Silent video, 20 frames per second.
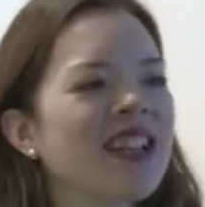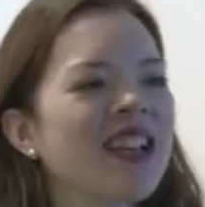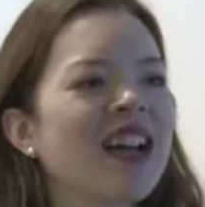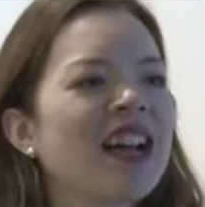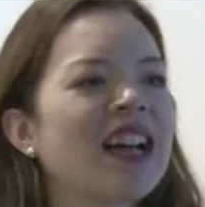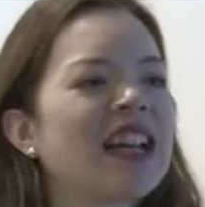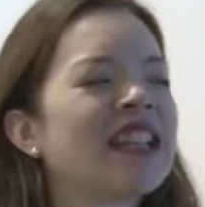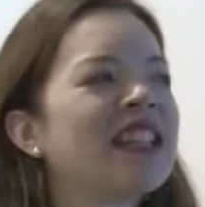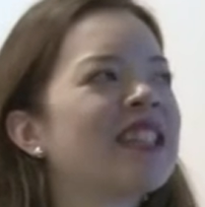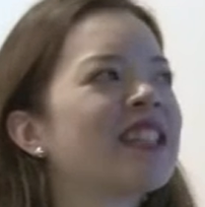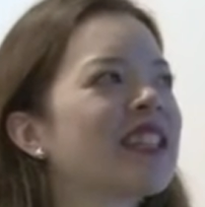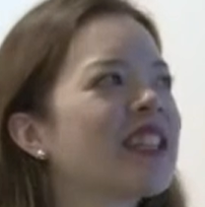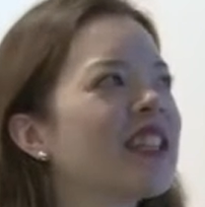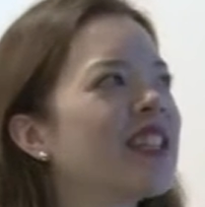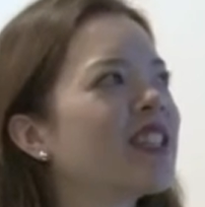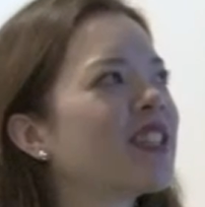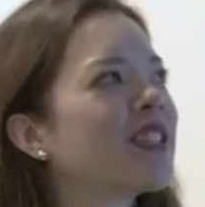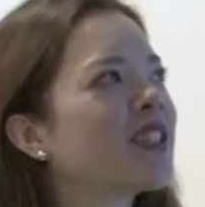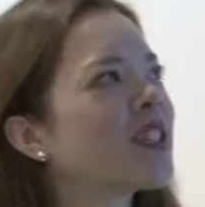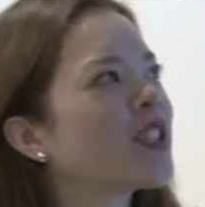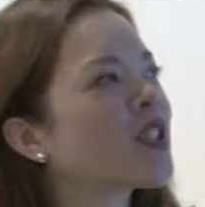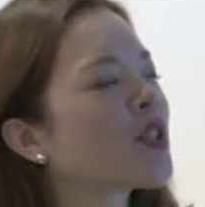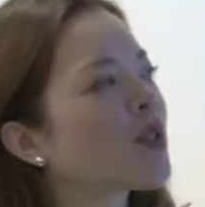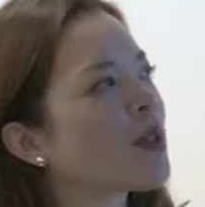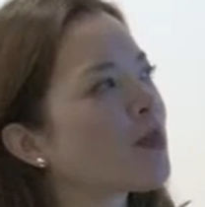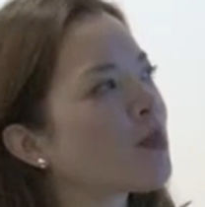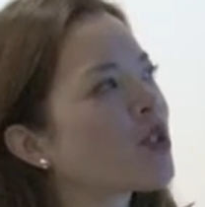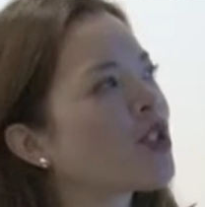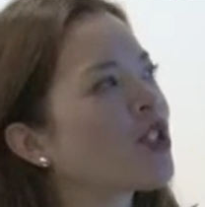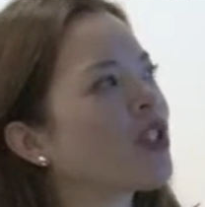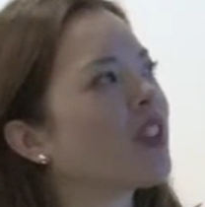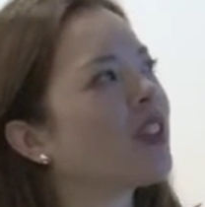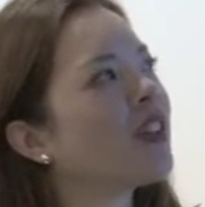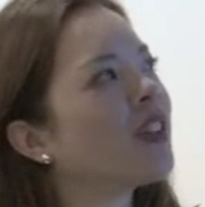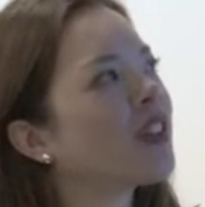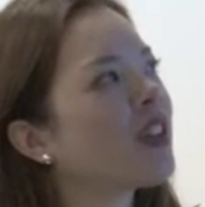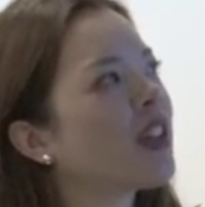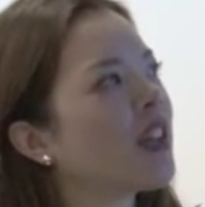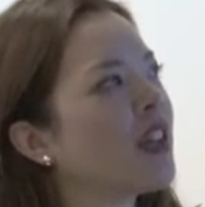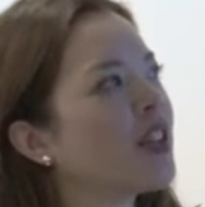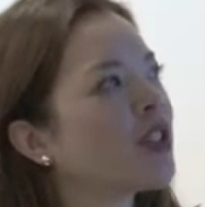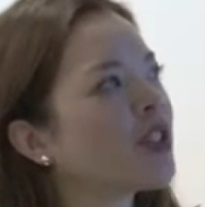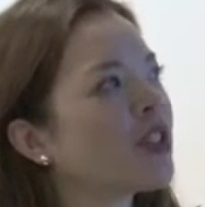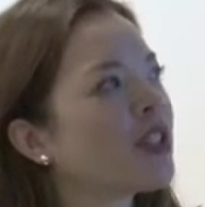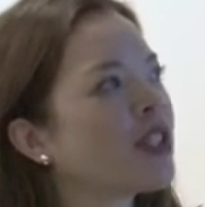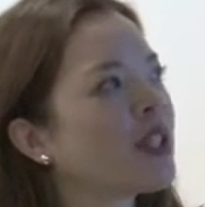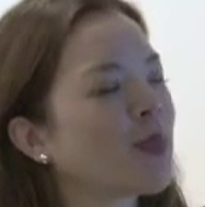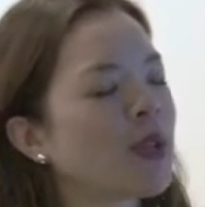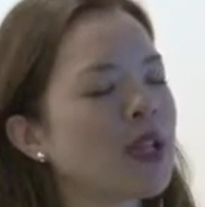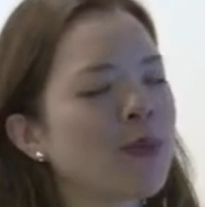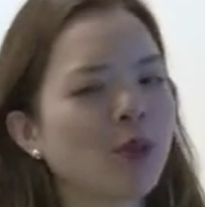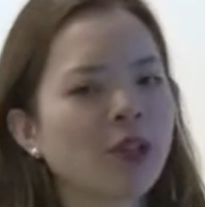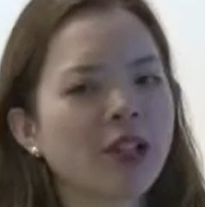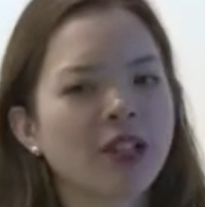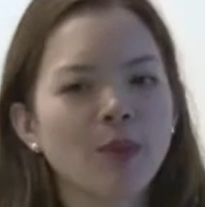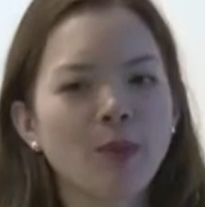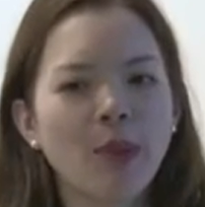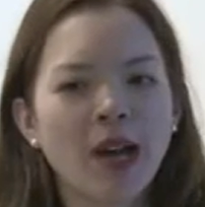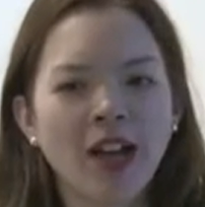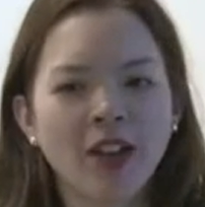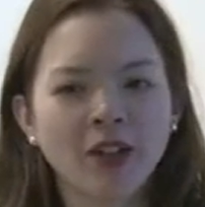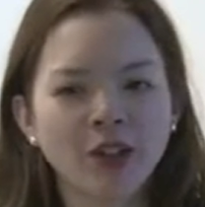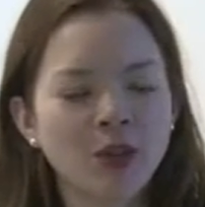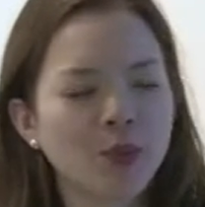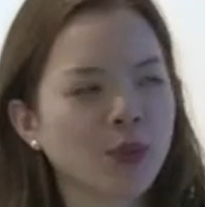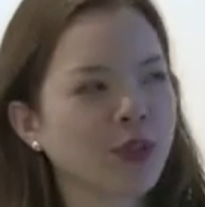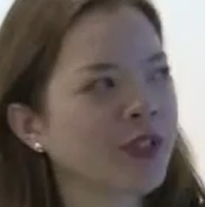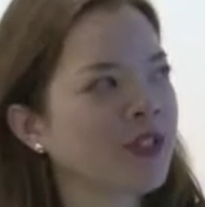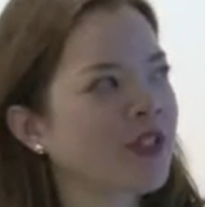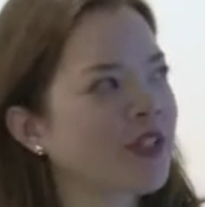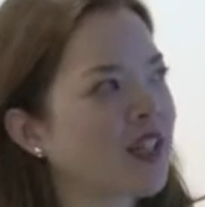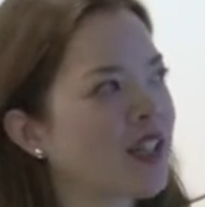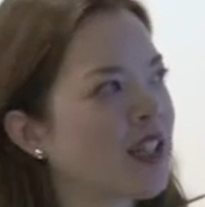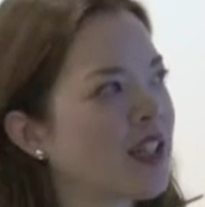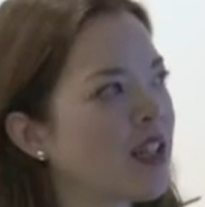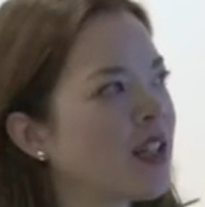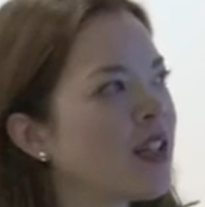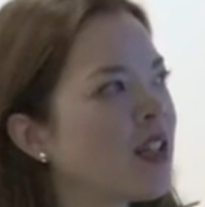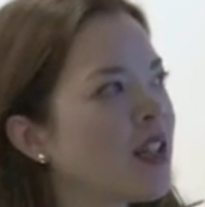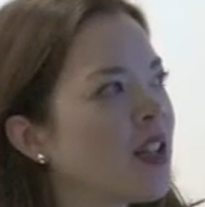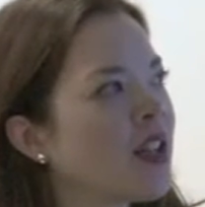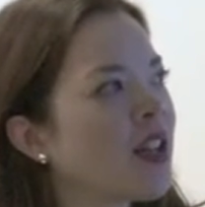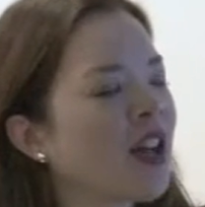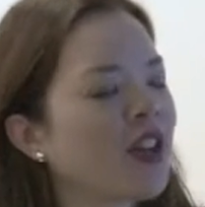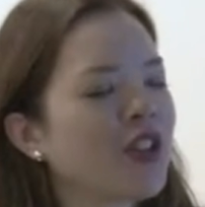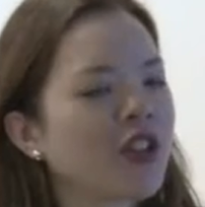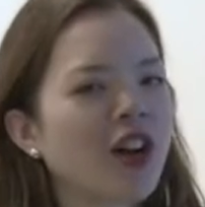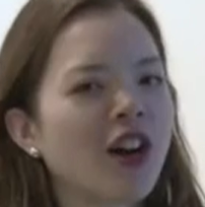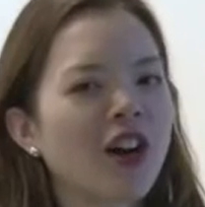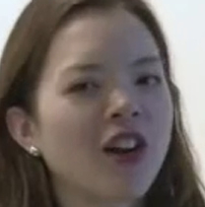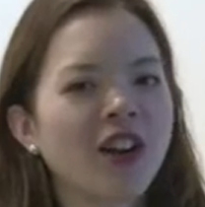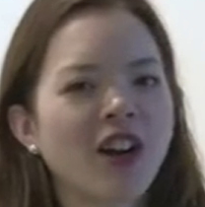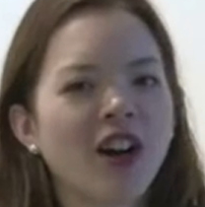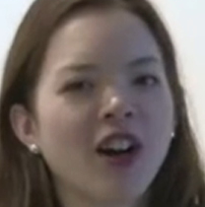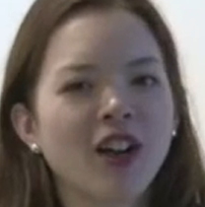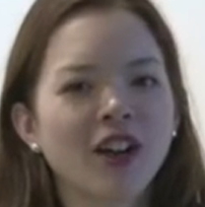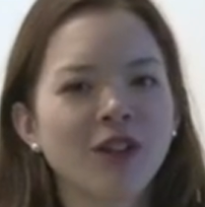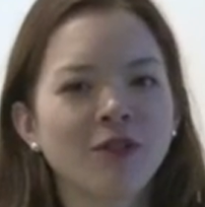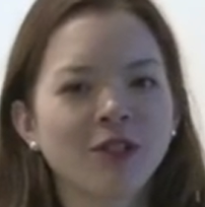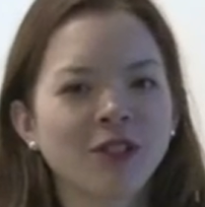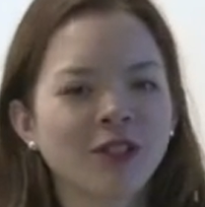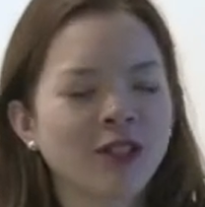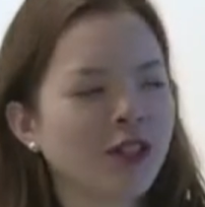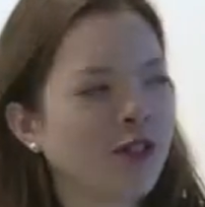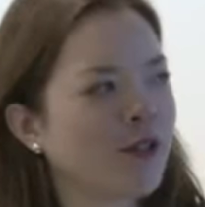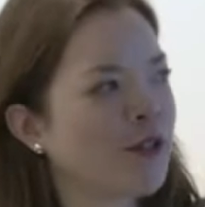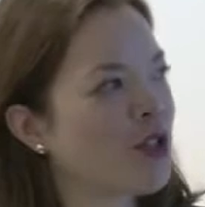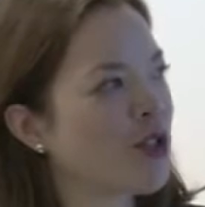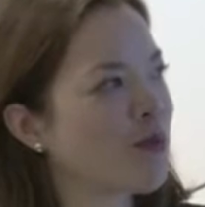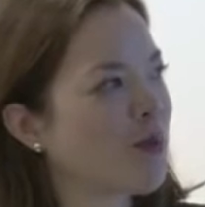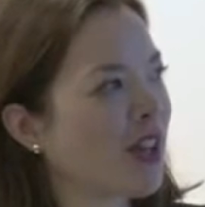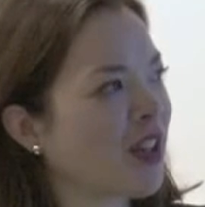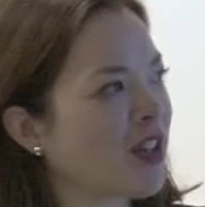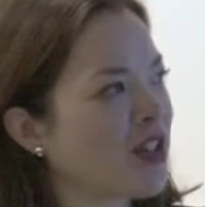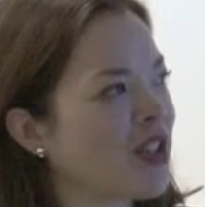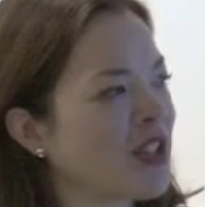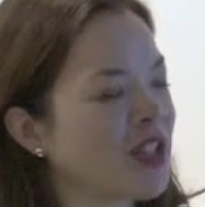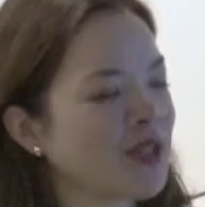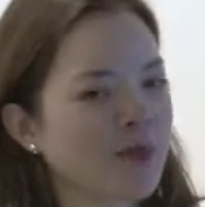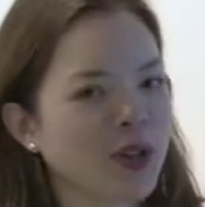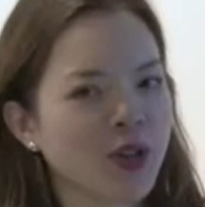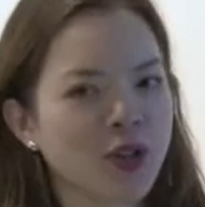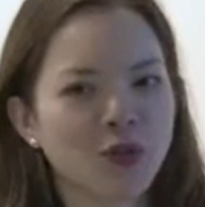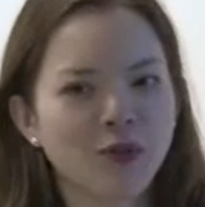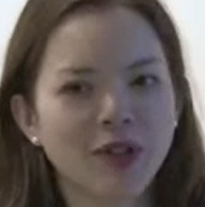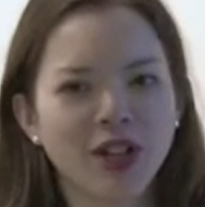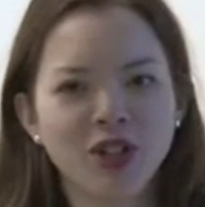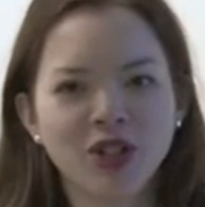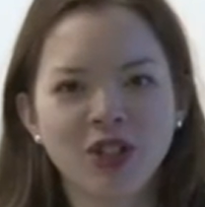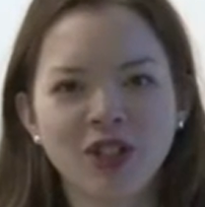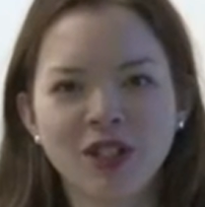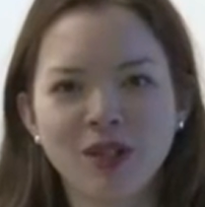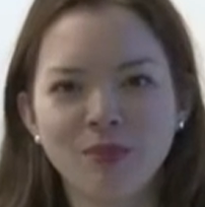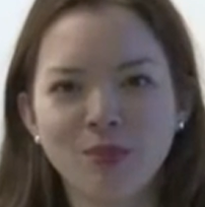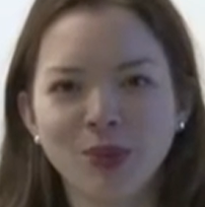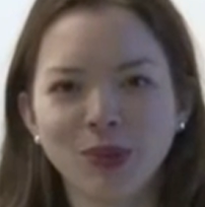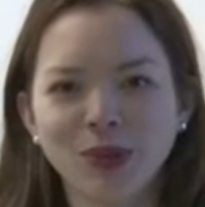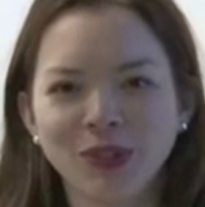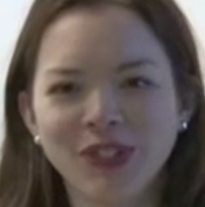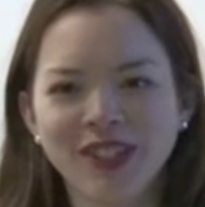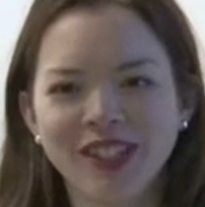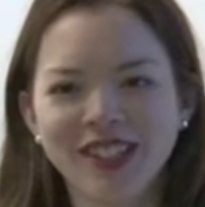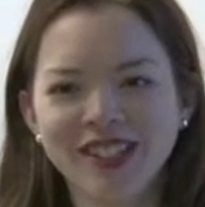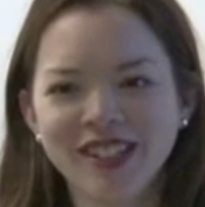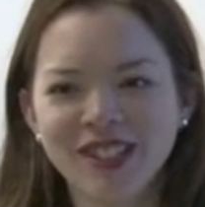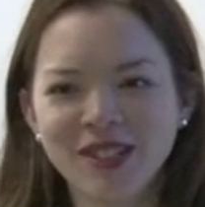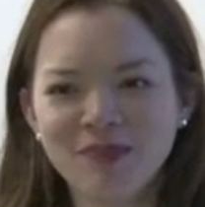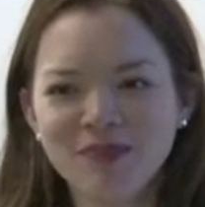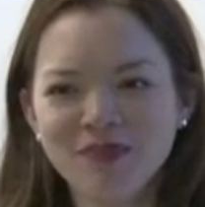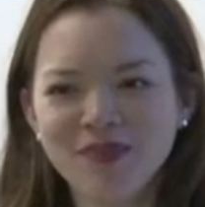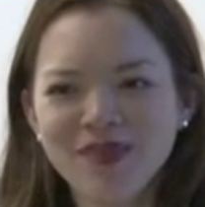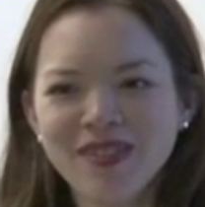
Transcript: And his description to these people in the past was a dark carnival of humanity's most wretched impulses.